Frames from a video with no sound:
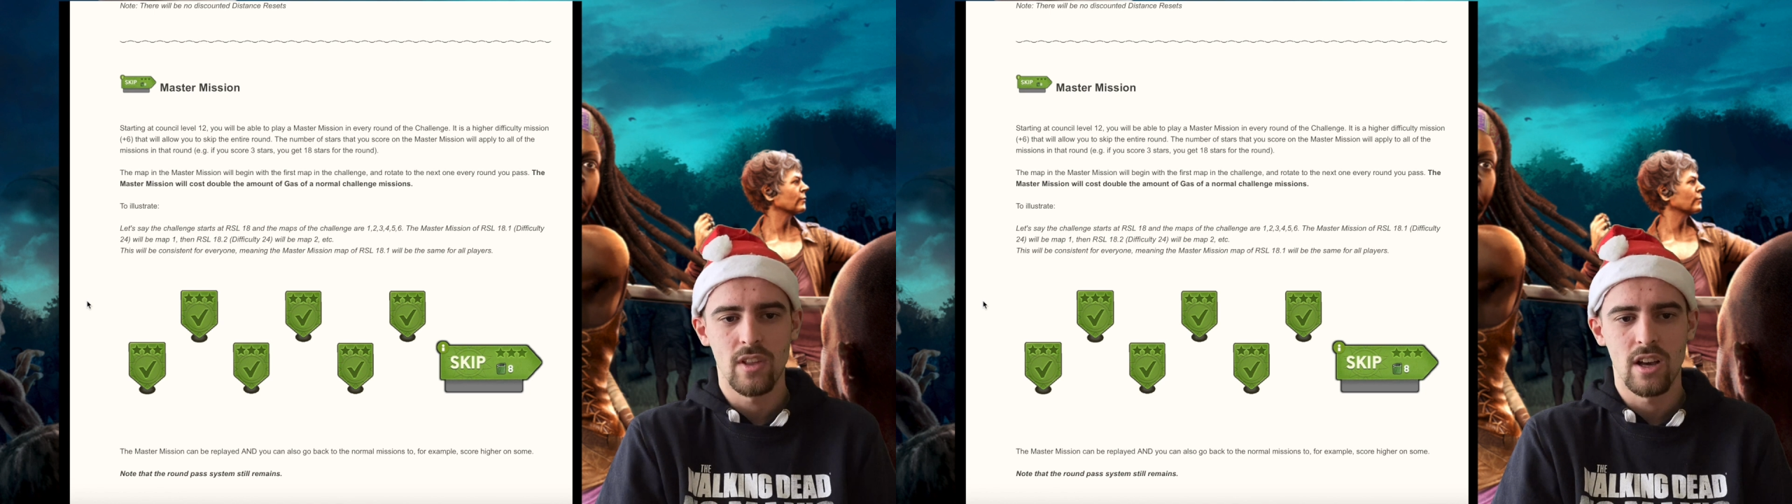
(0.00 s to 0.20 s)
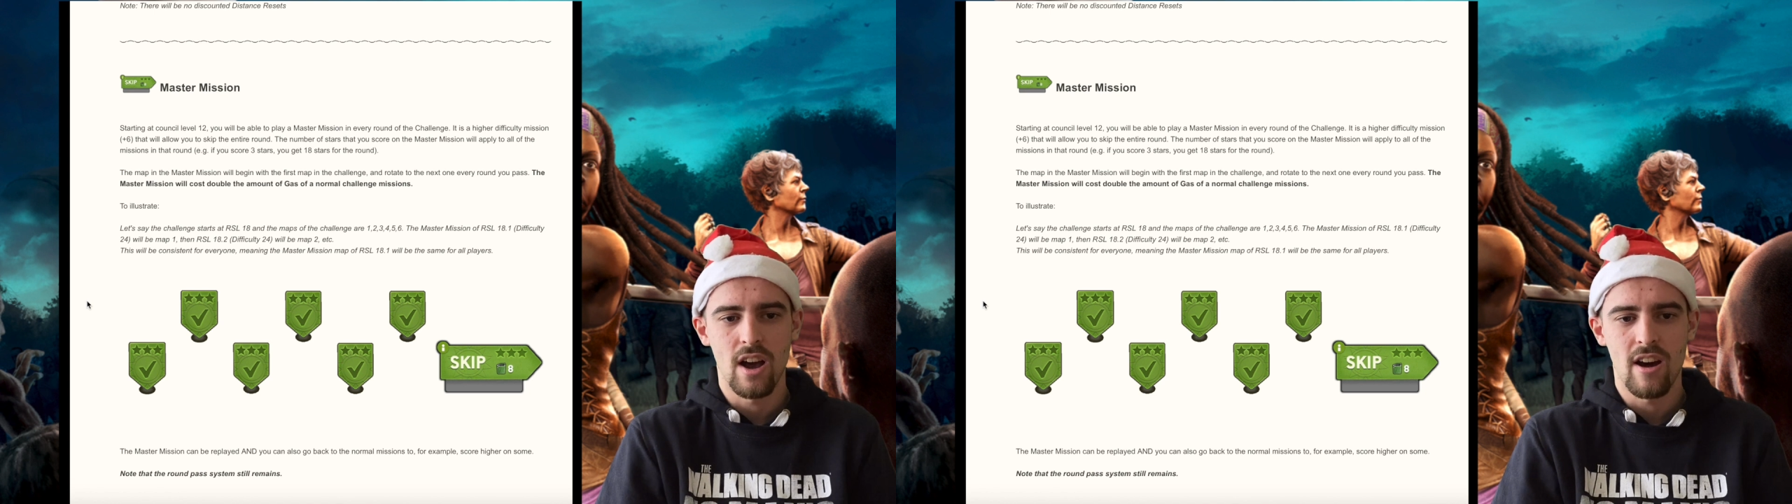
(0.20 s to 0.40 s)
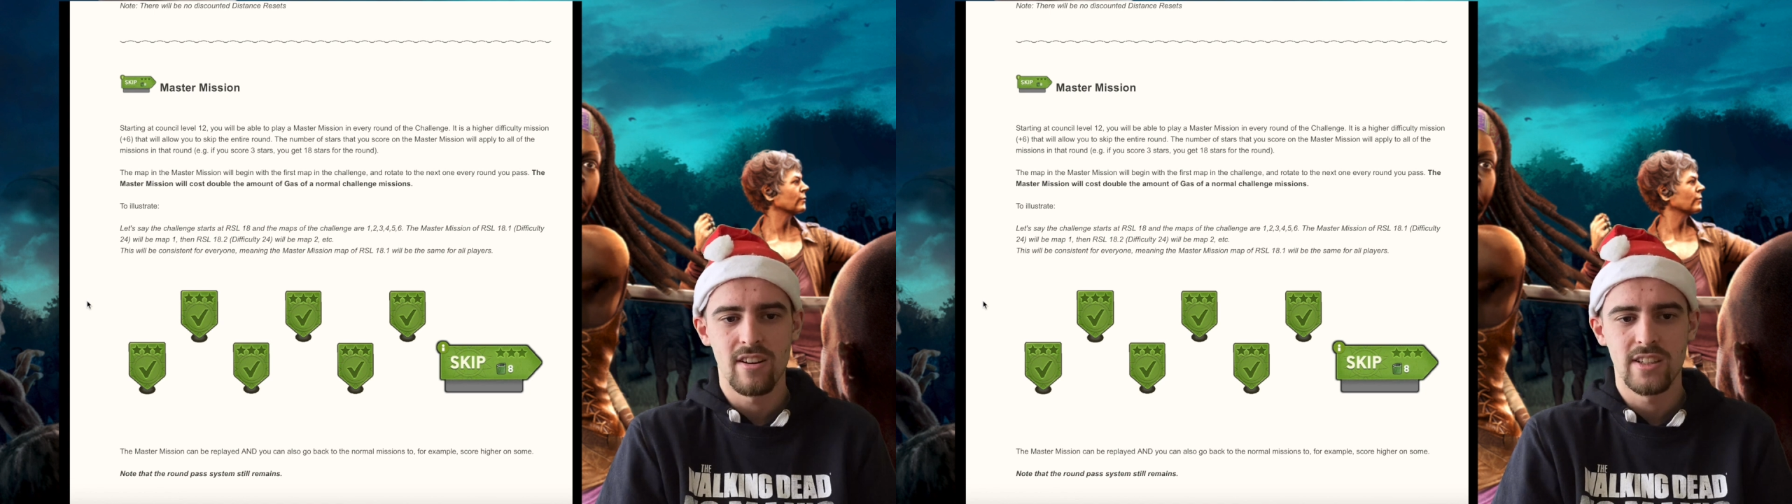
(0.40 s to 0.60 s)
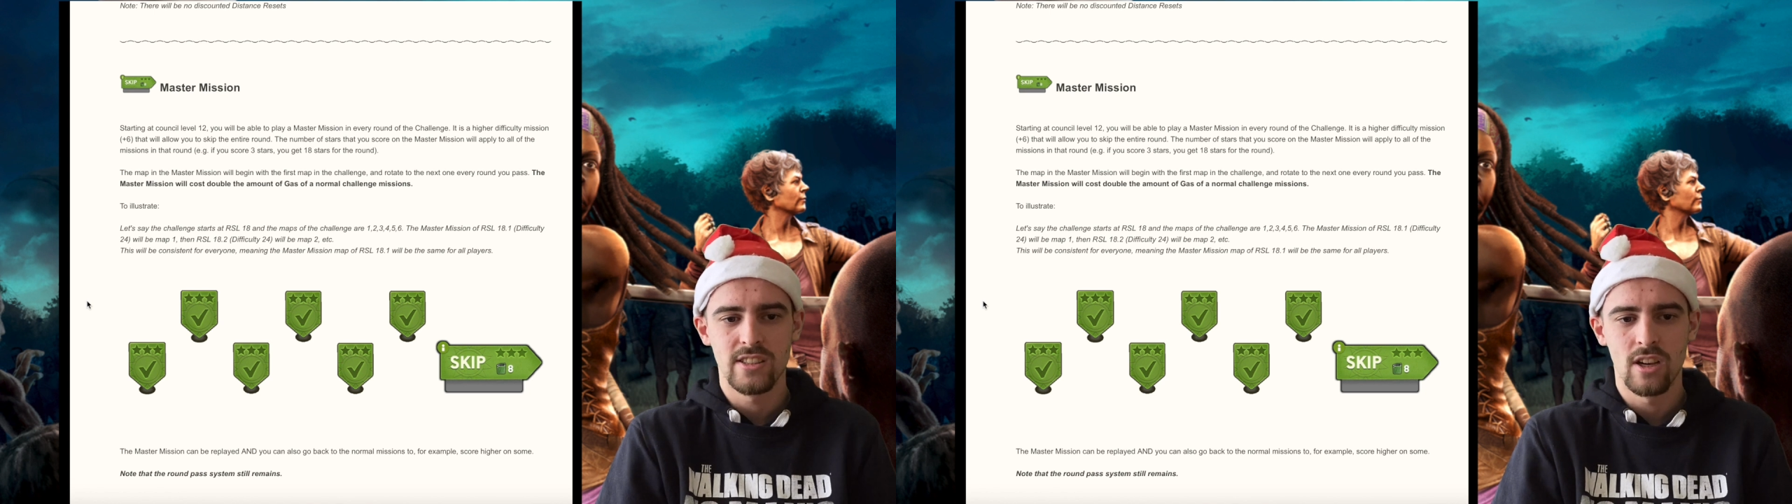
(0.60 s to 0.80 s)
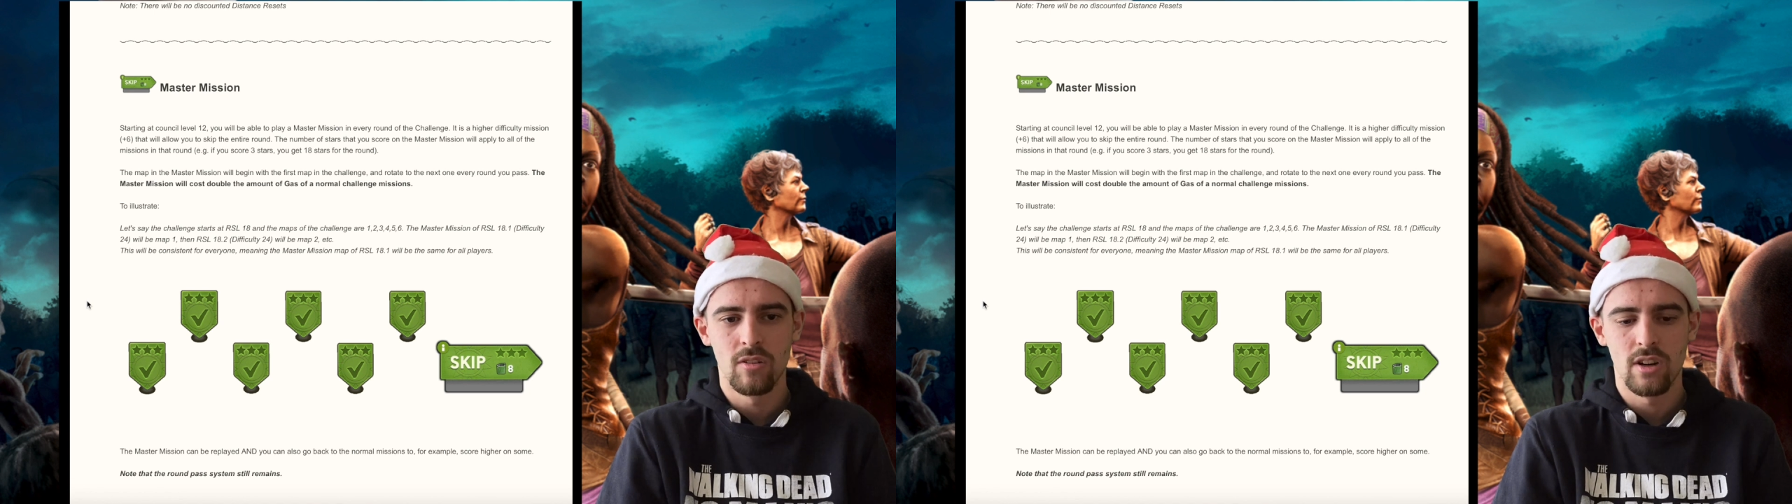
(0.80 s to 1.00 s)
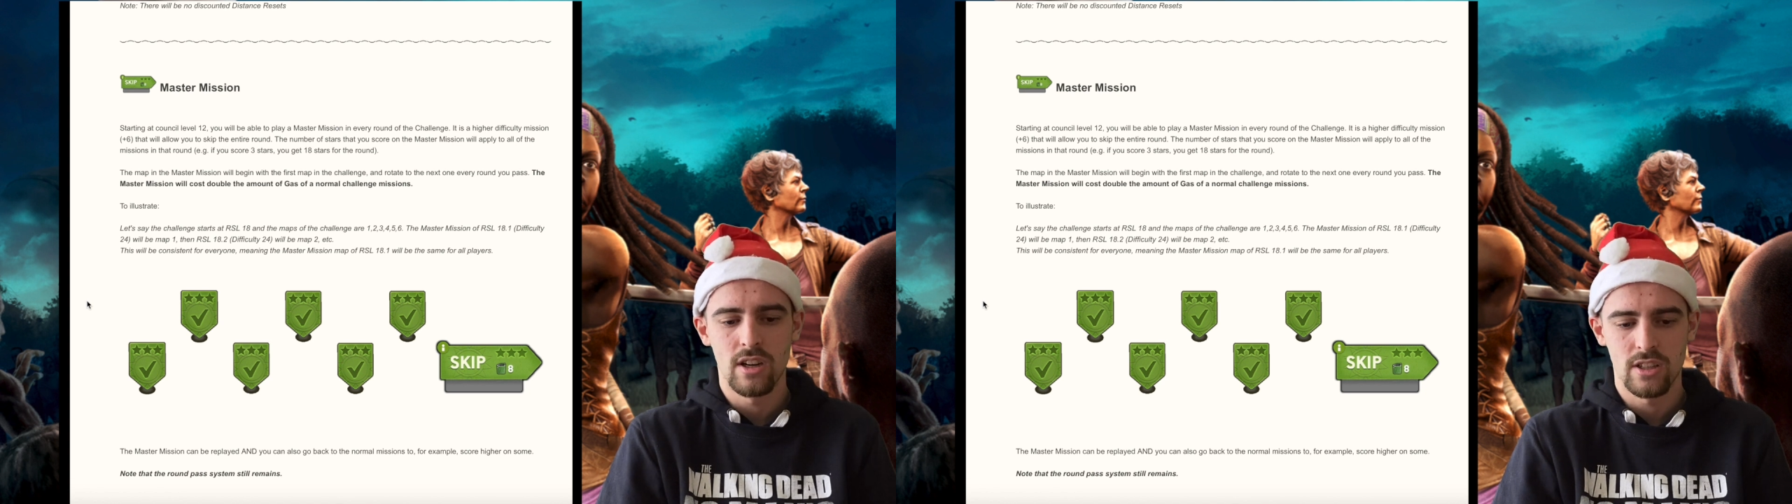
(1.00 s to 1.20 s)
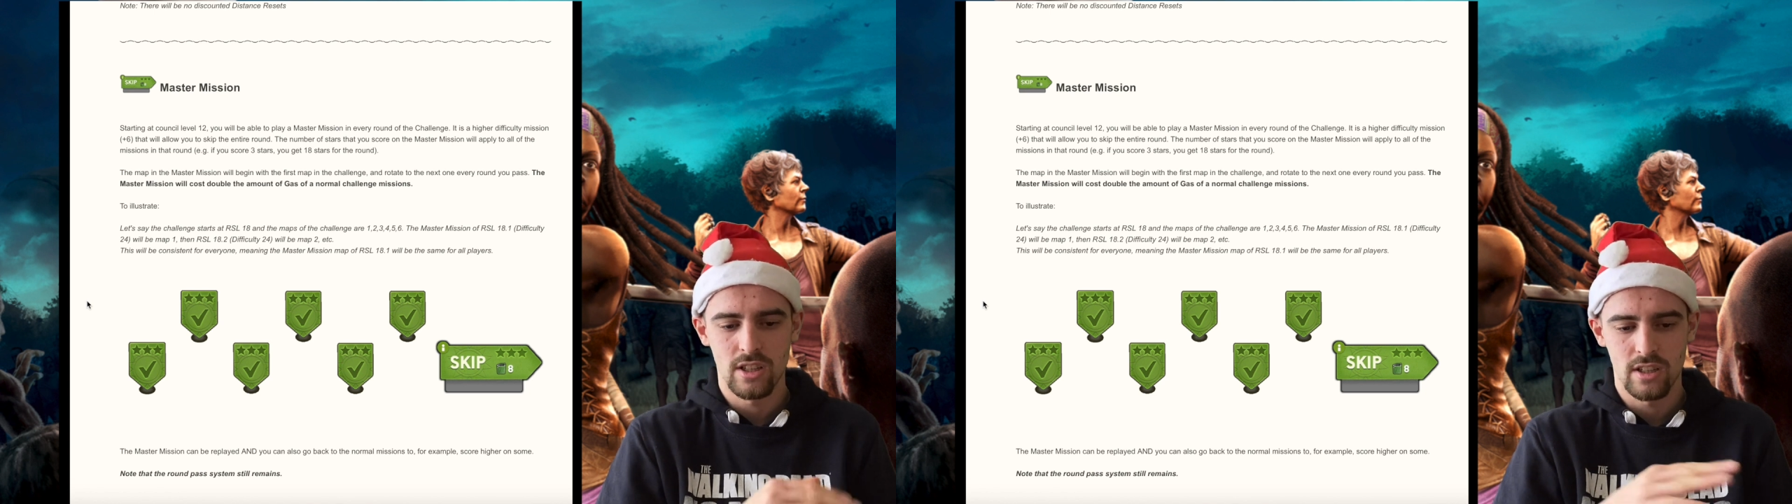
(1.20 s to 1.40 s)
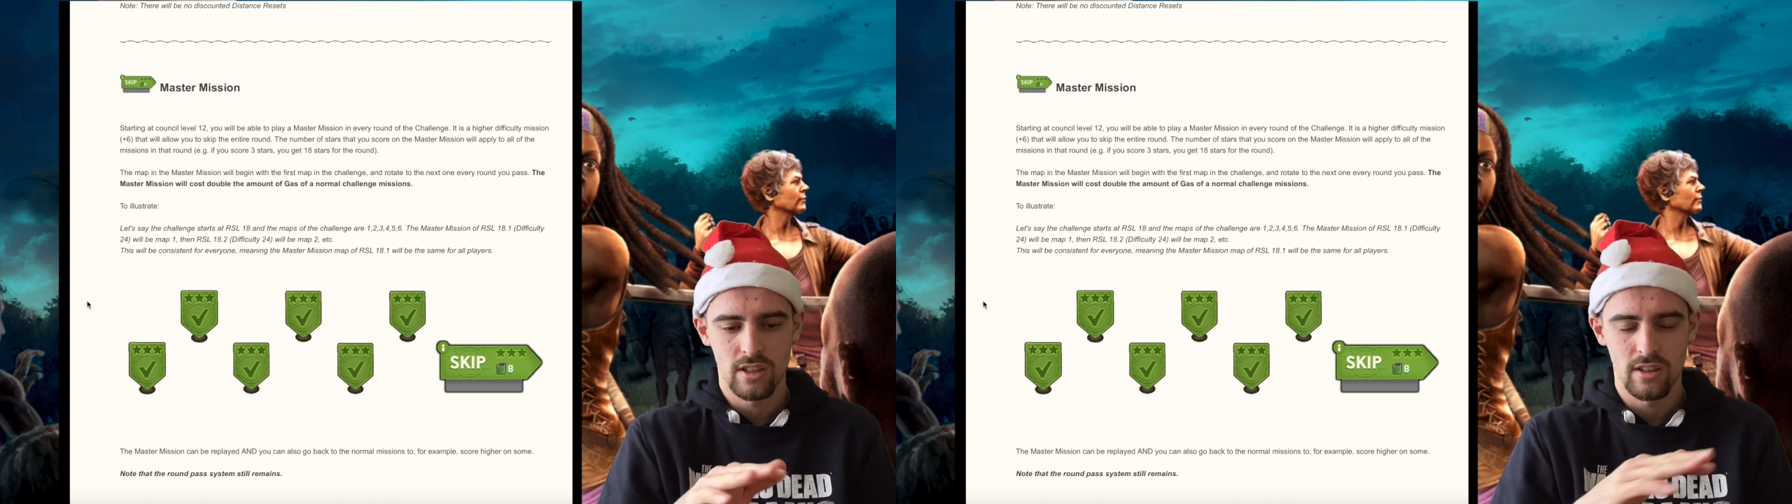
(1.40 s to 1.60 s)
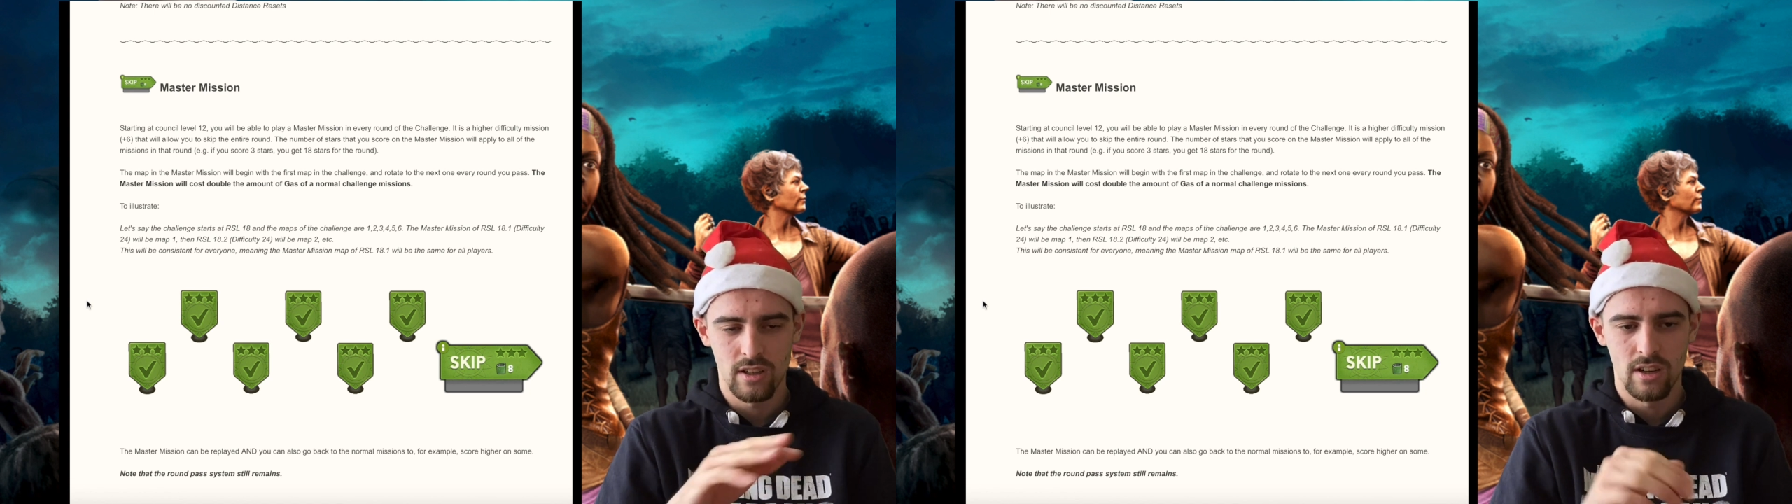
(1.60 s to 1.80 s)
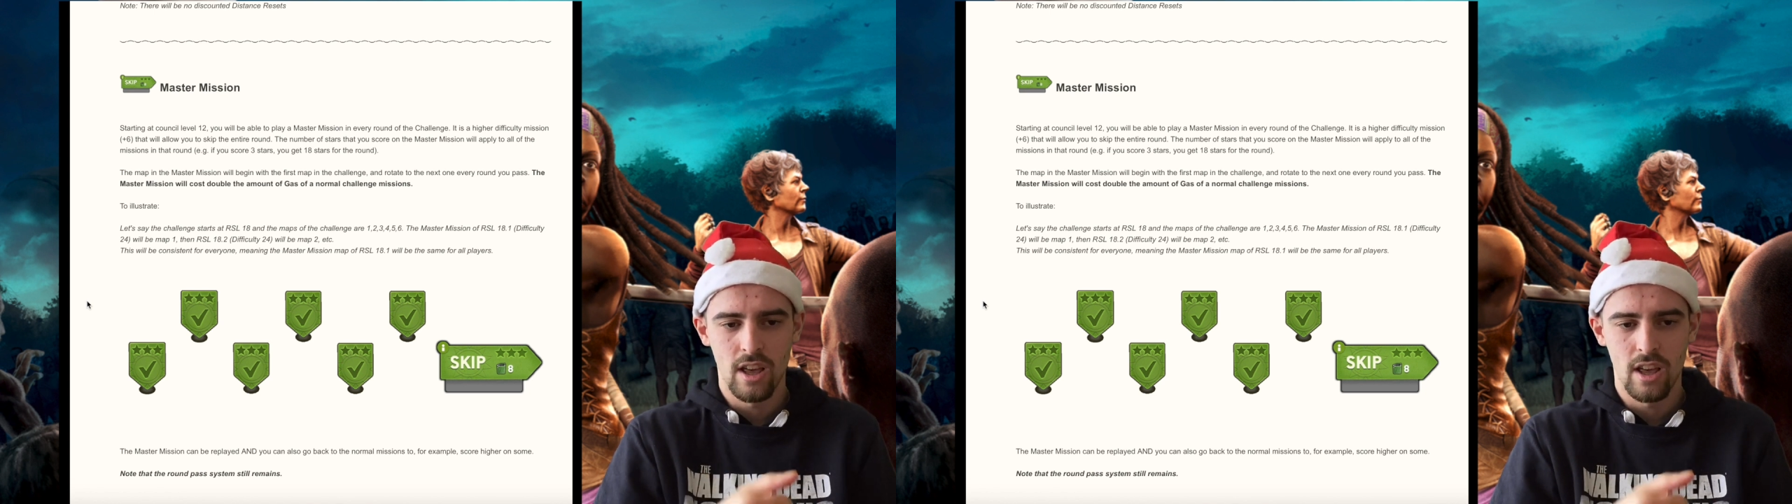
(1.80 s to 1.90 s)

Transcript: RSL